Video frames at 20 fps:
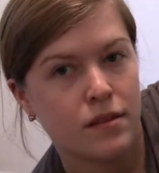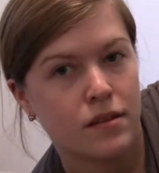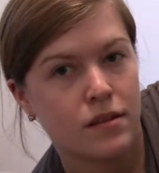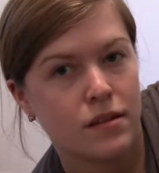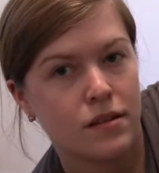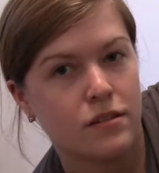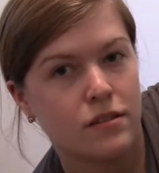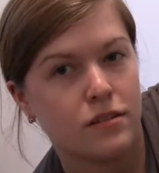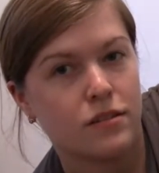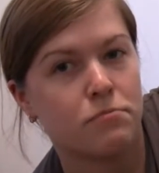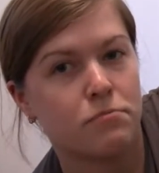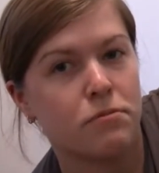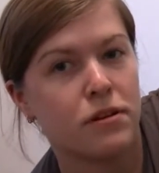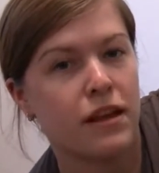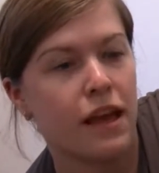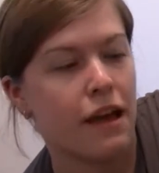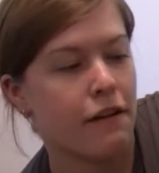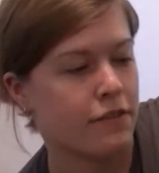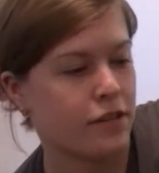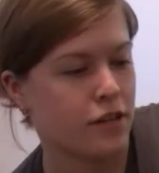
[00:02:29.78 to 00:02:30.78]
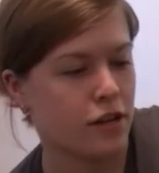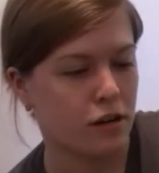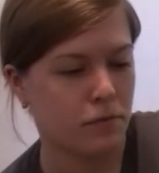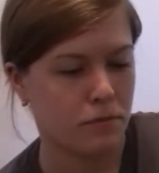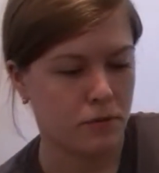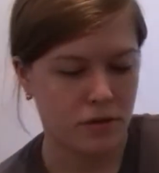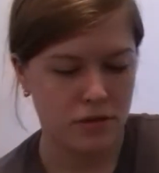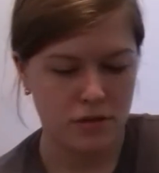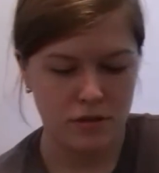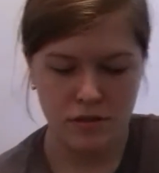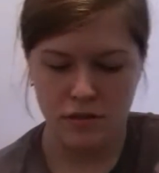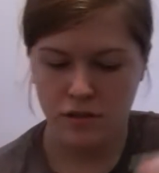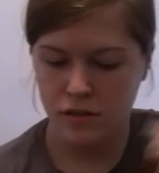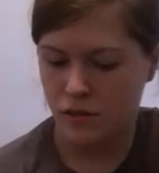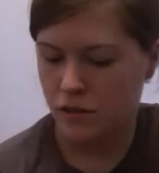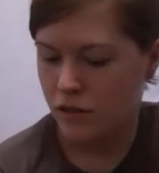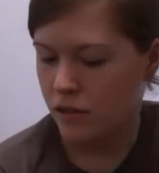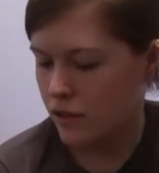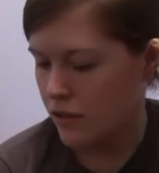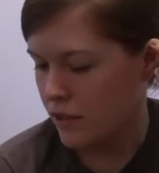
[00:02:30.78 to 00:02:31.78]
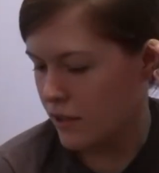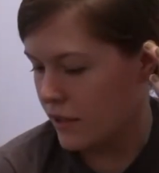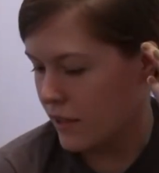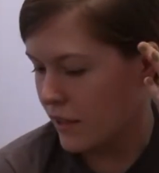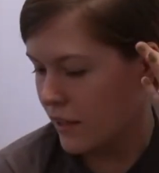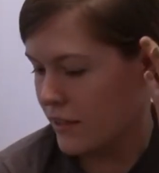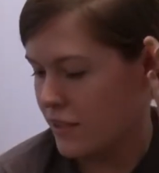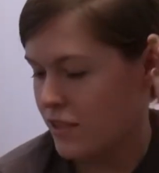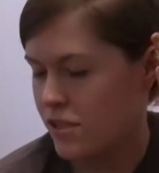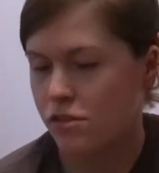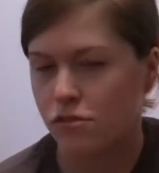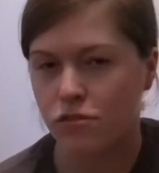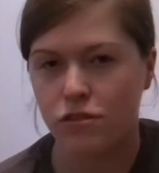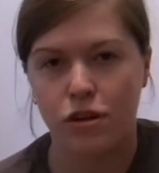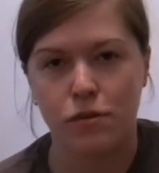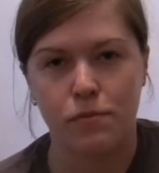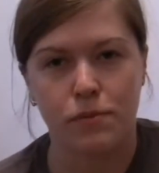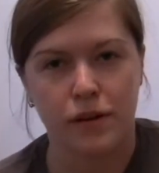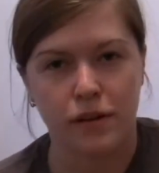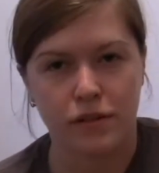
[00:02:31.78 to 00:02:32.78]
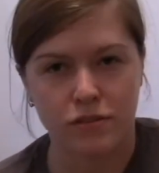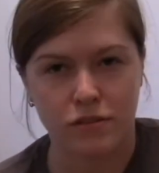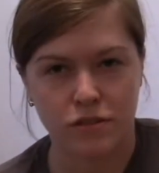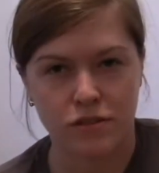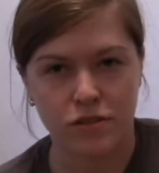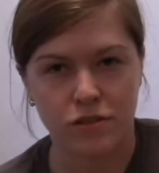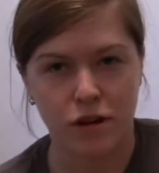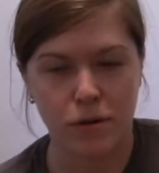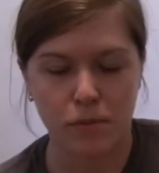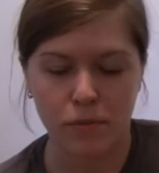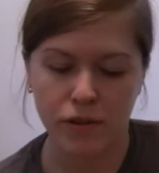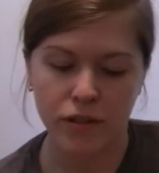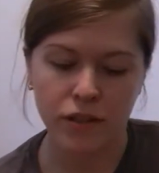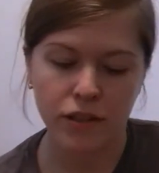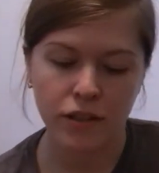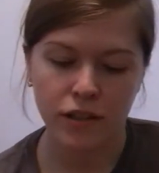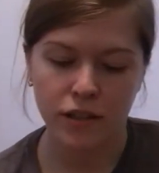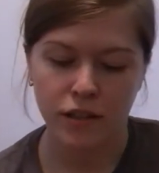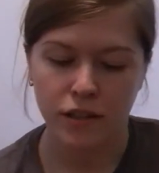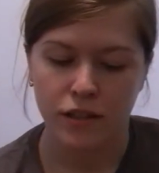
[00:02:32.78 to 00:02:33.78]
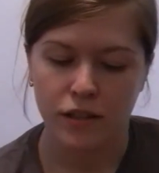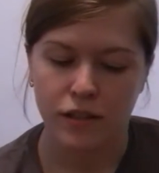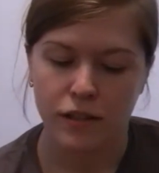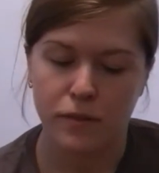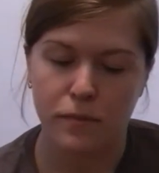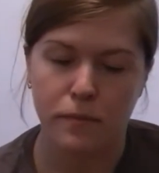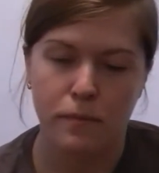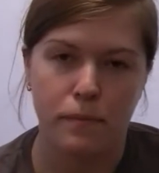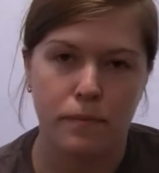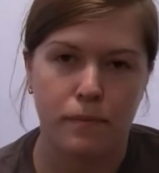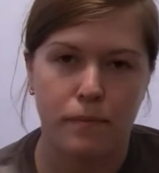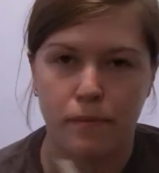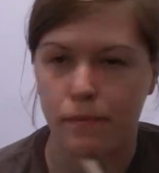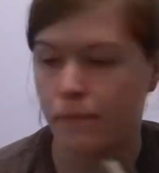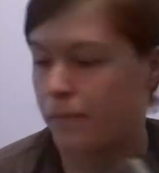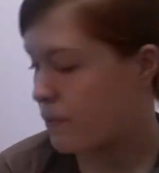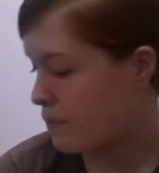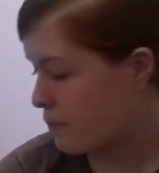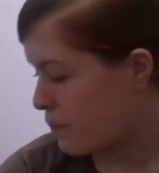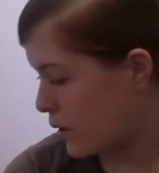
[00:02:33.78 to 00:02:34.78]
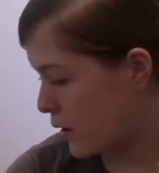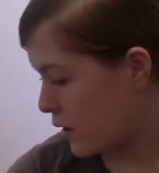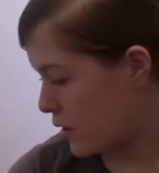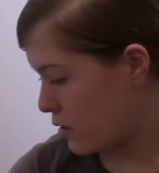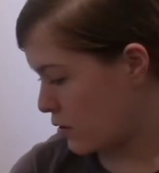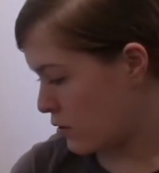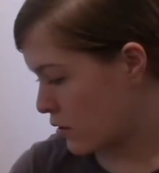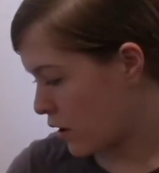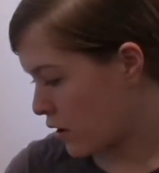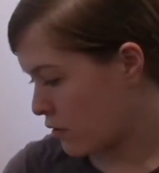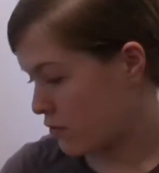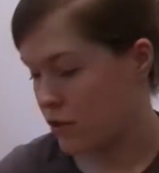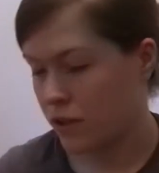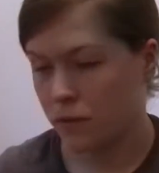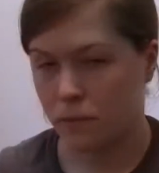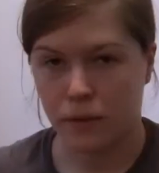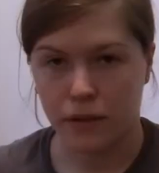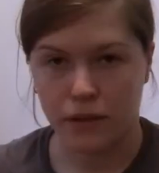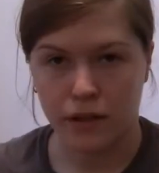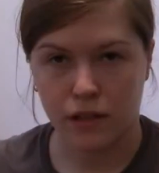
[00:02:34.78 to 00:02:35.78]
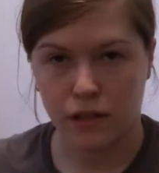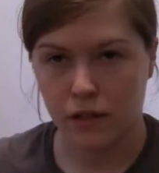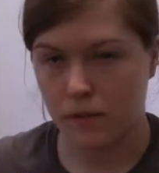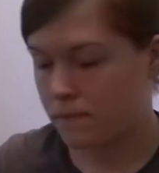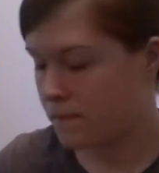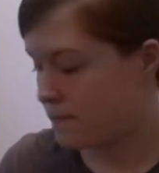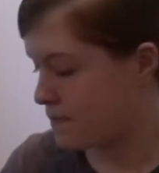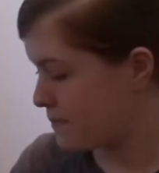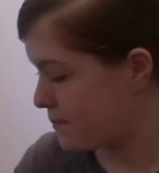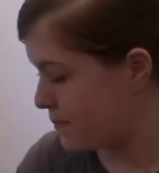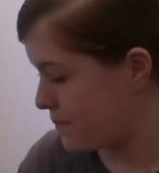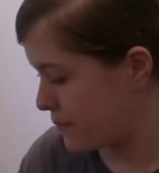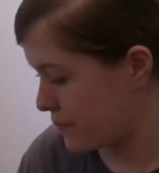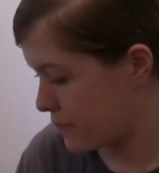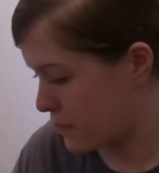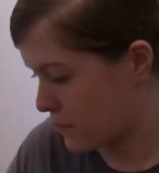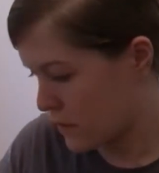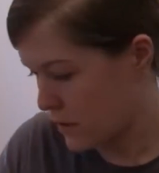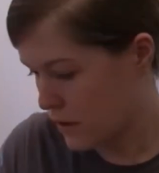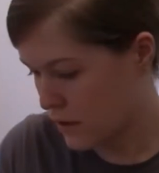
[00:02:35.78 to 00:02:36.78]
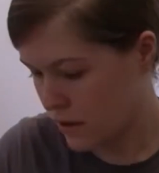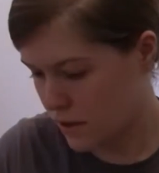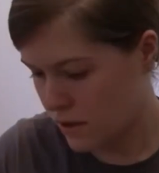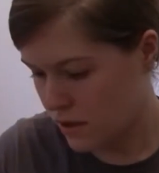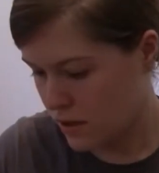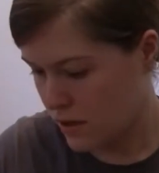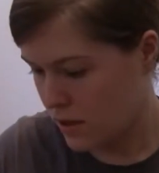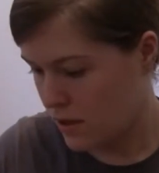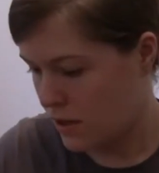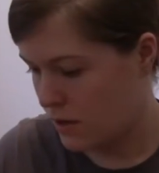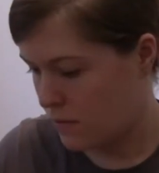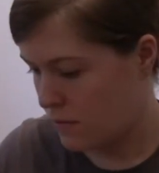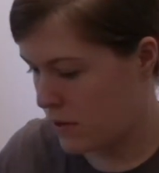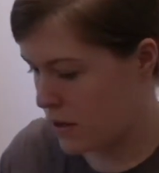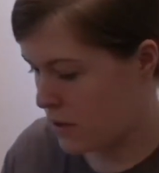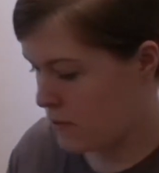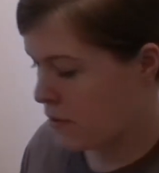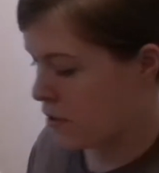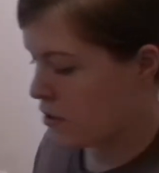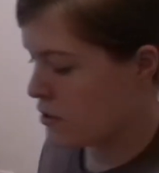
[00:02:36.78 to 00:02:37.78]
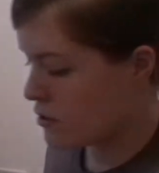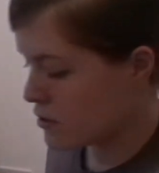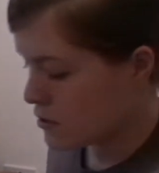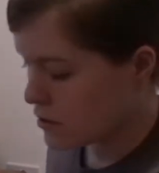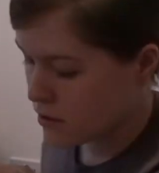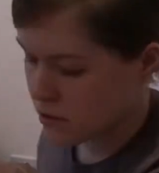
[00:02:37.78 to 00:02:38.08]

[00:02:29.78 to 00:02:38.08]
So it's a pretty hefty art book. It's still no Bioshock 2 art book, but you can't really beat that, in my opinion.